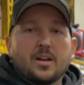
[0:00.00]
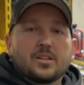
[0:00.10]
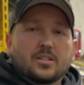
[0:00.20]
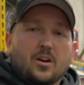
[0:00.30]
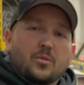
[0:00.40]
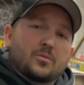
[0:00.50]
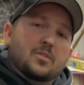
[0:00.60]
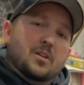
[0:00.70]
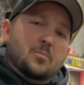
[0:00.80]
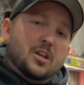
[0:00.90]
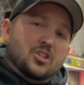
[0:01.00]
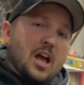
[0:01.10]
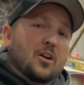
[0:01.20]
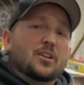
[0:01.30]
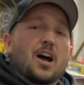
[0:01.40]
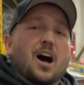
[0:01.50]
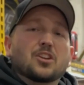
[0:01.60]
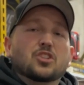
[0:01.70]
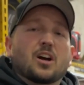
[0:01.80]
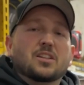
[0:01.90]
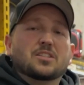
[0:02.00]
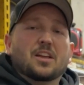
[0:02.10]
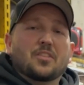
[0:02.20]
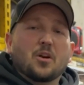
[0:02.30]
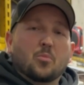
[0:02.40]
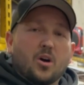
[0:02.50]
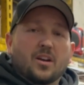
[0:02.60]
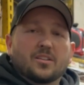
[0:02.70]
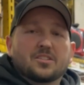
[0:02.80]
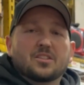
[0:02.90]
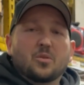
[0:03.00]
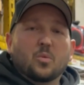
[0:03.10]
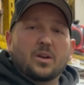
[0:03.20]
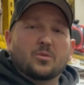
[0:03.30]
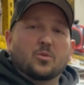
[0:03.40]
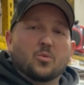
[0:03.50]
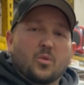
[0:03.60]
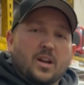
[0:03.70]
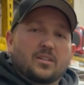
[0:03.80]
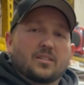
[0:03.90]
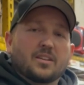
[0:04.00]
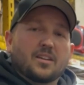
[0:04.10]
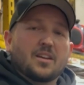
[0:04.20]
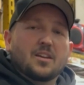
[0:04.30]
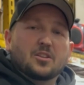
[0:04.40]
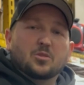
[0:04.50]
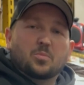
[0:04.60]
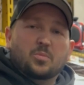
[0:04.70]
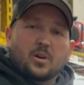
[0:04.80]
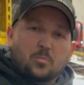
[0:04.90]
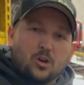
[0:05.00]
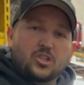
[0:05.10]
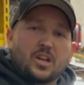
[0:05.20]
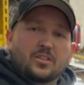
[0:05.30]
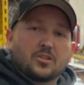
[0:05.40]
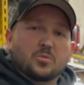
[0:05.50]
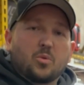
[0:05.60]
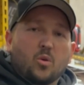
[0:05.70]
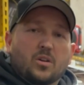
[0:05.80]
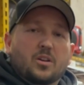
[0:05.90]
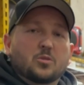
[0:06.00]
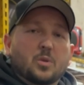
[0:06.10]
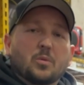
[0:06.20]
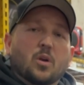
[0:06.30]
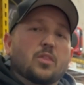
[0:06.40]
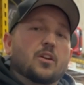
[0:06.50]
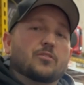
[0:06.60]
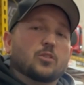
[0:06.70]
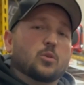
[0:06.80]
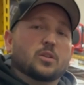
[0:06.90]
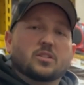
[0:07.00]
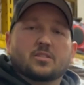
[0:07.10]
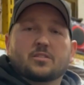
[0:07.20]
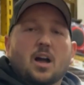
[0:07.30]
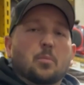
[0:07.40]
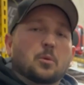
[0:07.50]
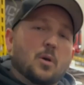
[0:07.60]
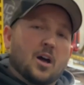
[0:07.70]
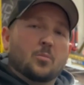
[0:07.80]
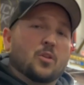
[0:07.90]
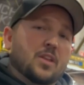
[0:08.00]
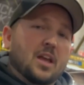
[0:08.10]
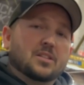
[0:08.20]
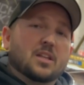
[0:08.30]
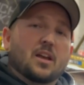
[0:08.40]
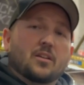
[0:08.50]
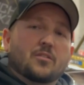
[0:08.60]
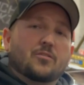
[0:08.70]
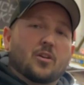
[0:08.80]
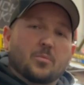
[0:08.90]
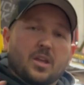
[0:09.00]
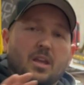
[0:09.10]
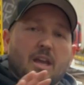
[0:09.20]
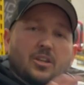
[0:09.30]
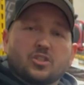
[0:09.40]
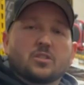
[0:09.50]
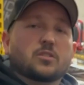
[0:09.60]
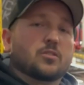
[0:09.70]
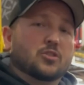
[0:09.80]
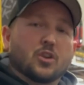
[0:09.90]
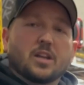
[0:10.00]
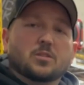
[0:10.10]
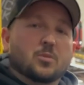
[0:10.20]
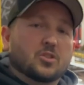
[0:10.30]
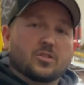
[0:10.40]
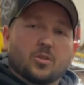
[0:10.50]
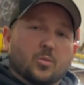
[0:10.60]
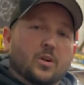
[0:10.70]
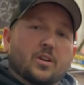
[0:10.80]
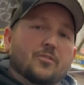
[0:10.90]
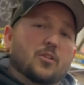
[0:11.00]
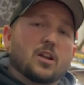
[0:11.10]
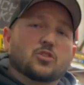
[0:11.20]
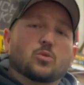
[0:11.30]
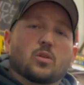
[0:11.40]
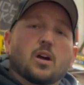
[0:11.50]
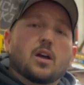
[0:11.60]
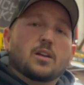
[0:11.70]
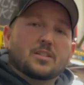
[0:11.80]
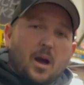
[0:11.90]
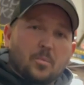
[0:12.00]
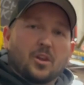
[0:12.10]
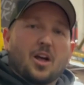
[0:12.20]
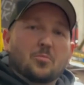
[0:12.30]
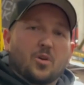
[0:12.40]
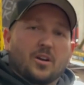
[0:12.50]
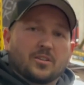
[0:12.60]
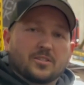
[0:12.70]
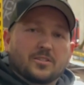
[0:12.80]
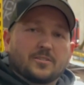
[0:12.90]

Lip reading: So big shout out to Hot Shots and their products. We greatly appreciate their support because we run their fluids top to bottom on the S10, from the engine to the transmission to the rear differential, top of the line products.